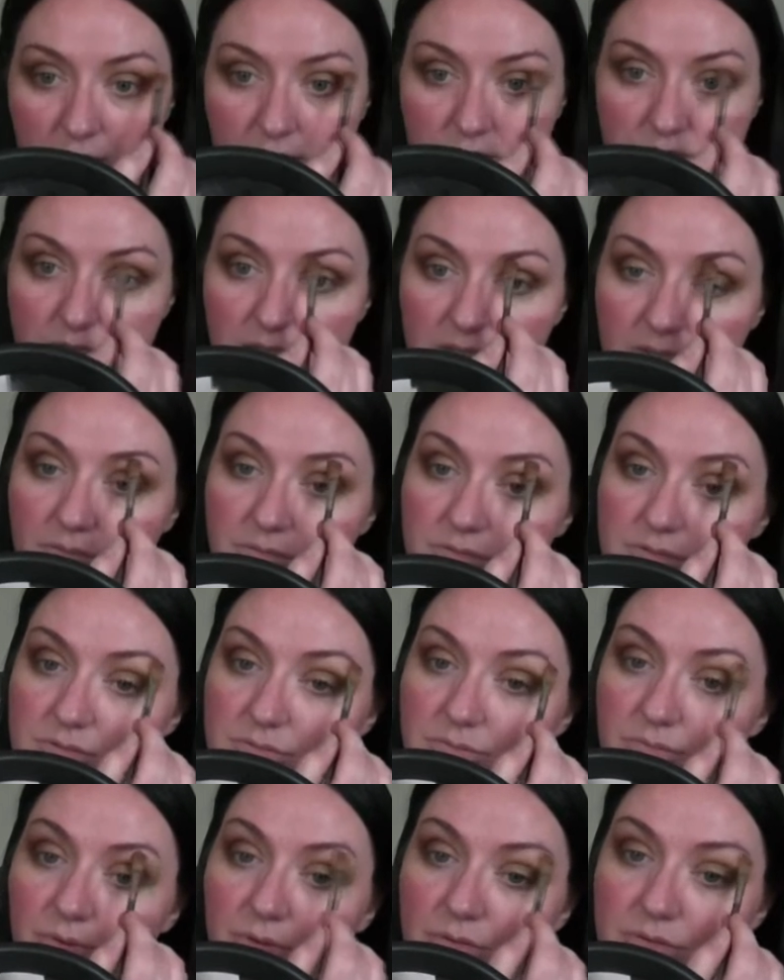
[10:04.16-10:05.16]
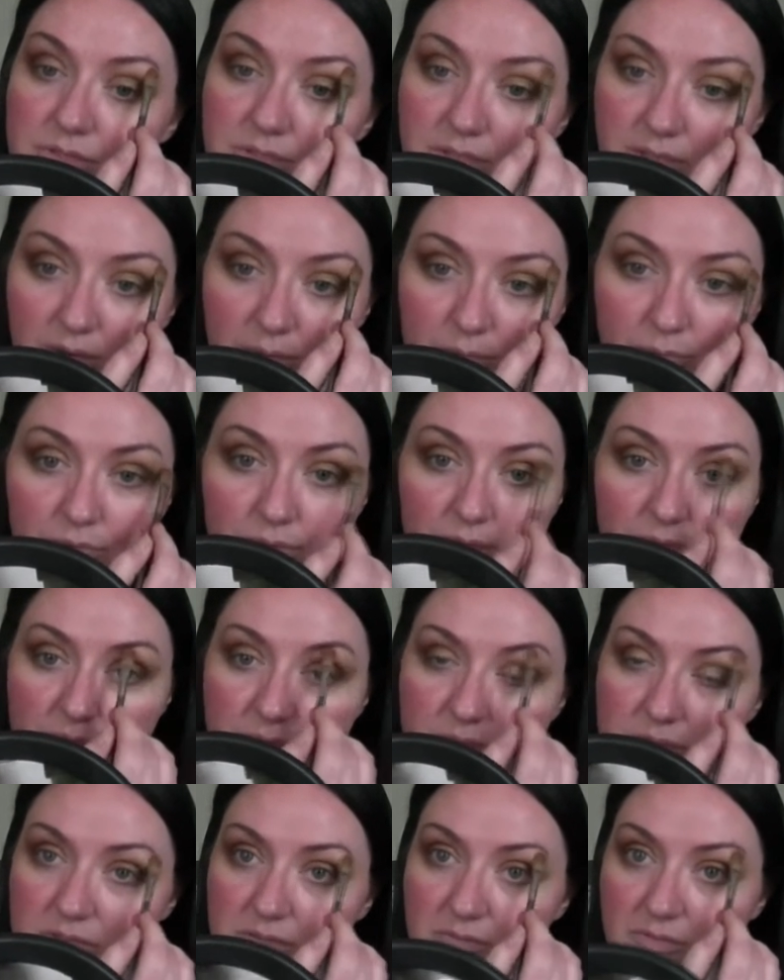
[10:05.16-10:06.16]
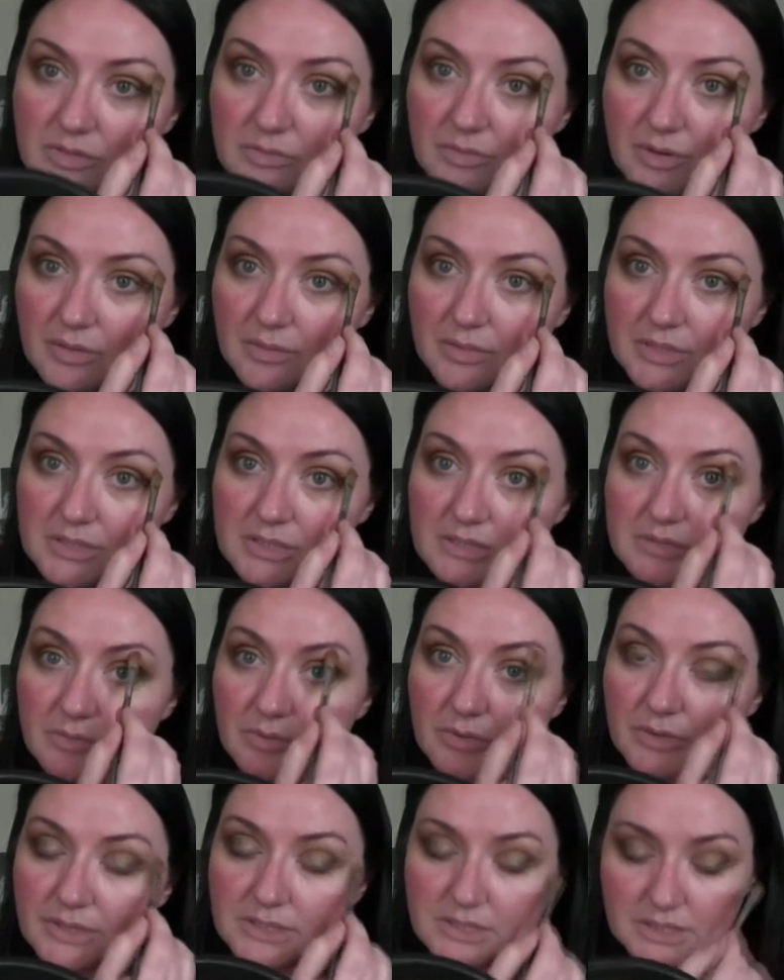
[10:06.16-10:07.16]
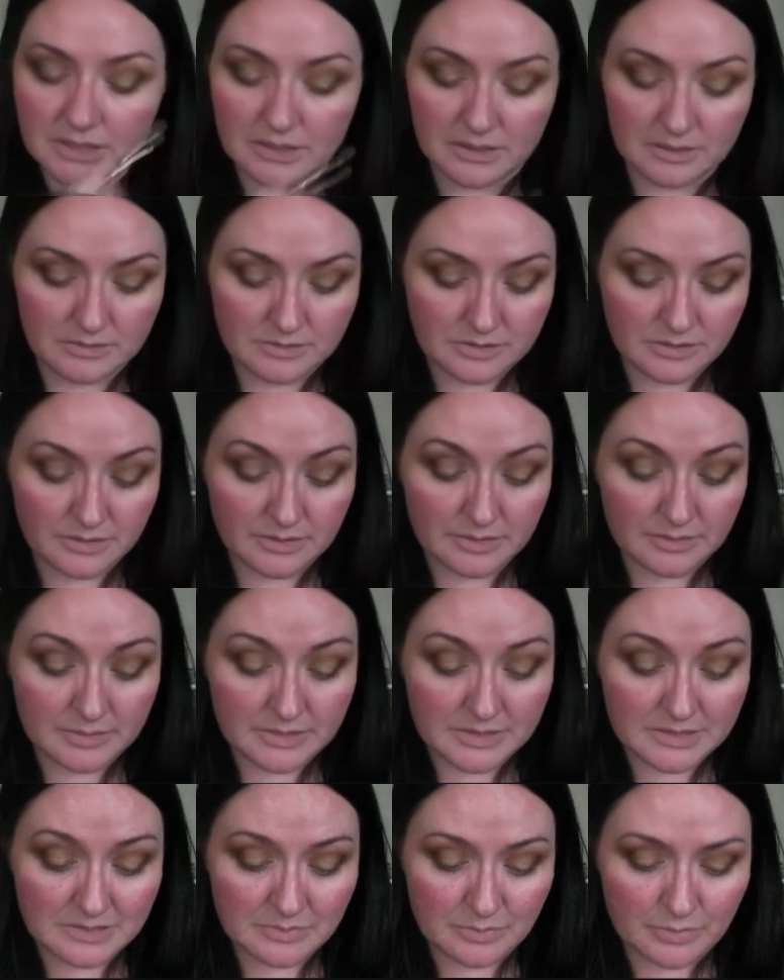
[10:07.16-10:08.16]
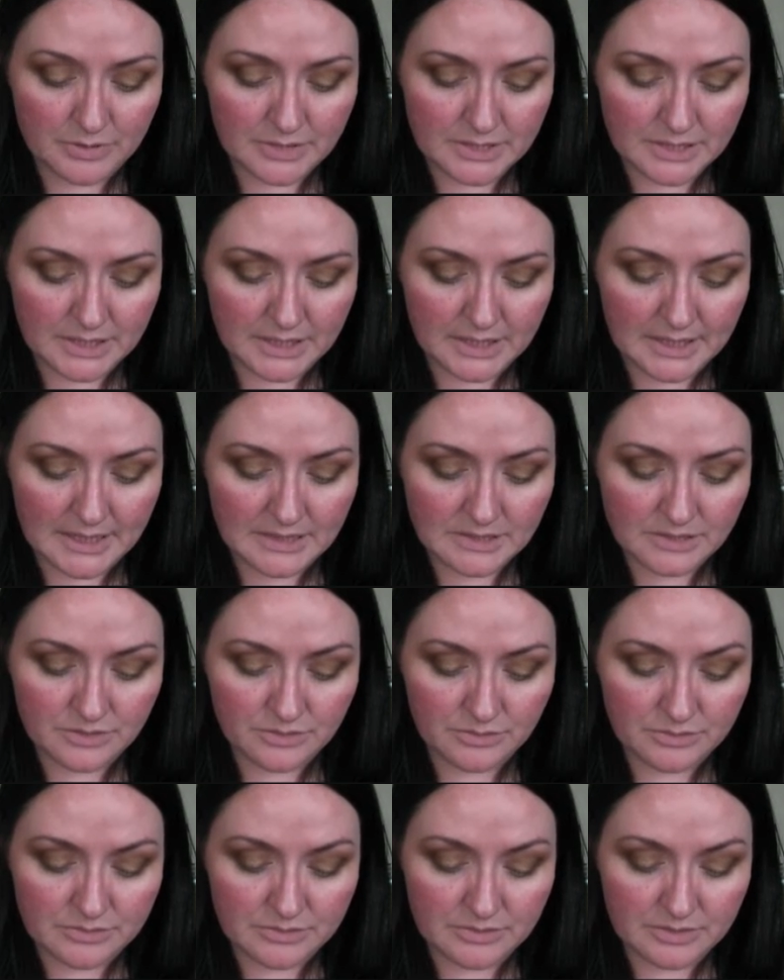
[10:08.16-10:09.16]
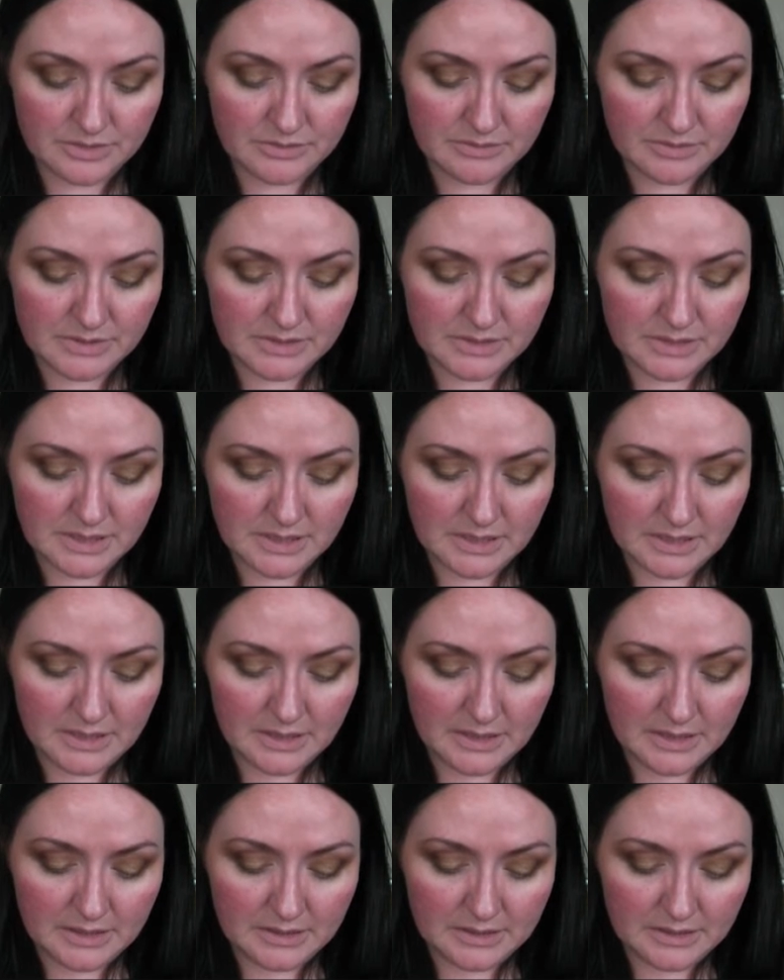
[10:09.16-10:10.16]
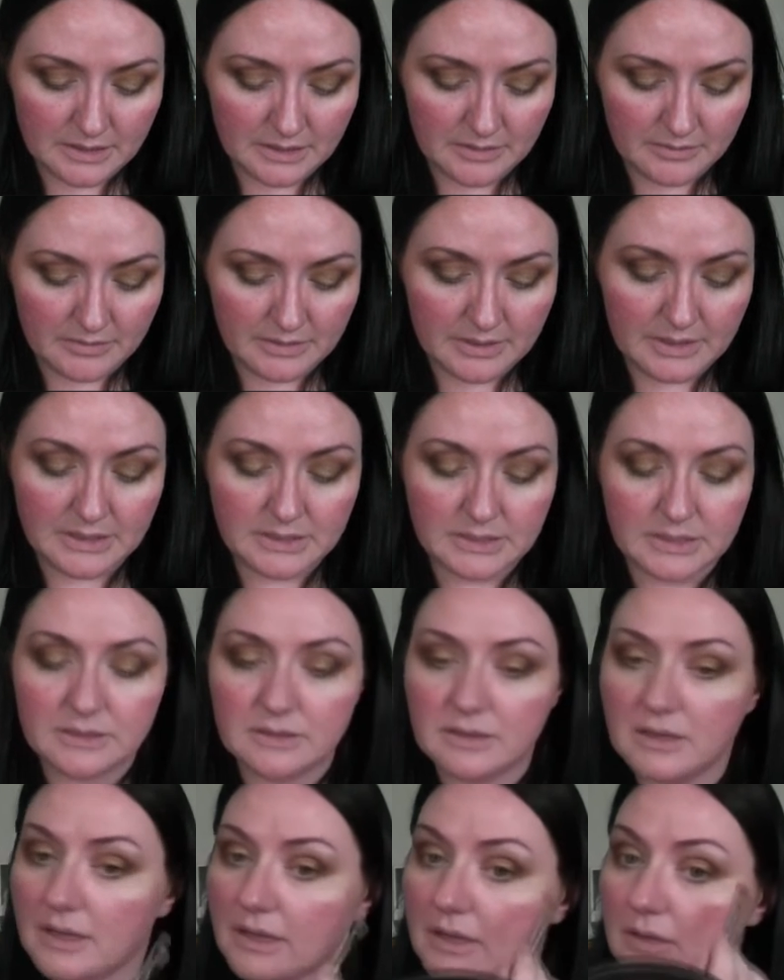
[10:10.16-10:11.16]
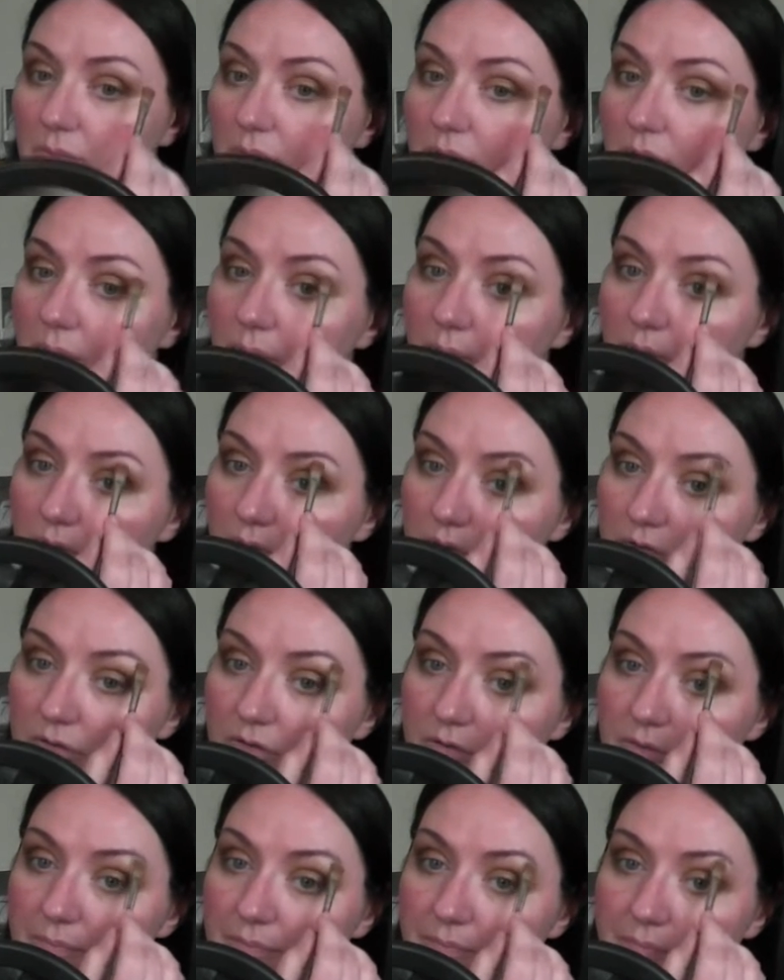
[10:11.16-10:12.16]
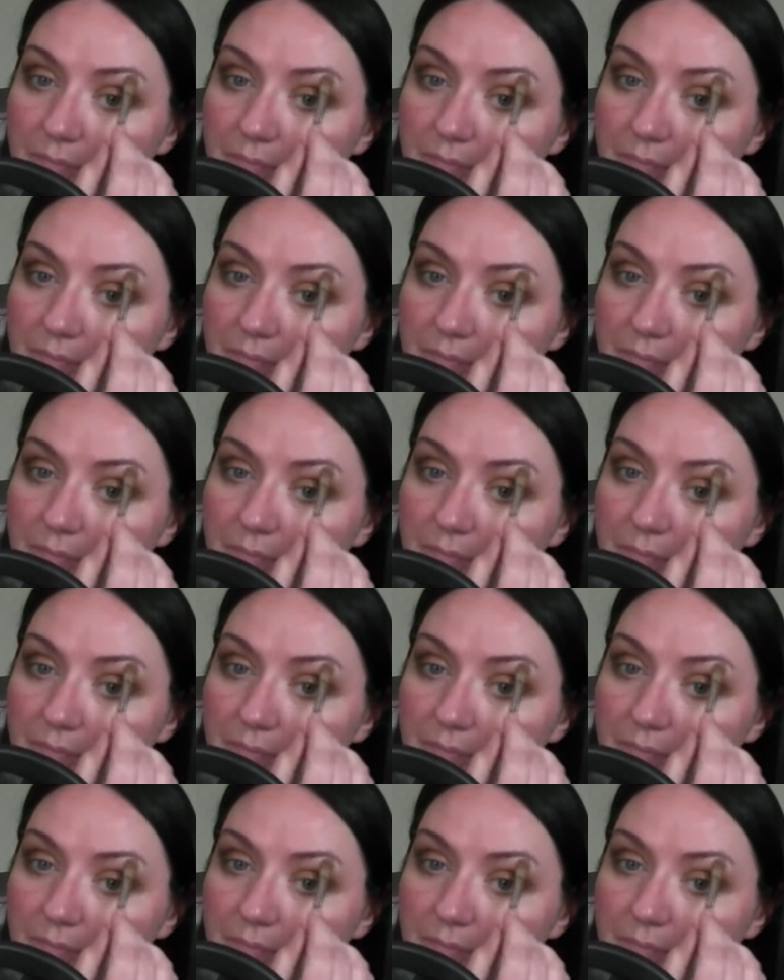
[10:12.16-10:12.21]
eyeshadows mostly are brilliant, but some of them are a bit disappointing. Gesso was one of the ones that I really didn't like when I bought it.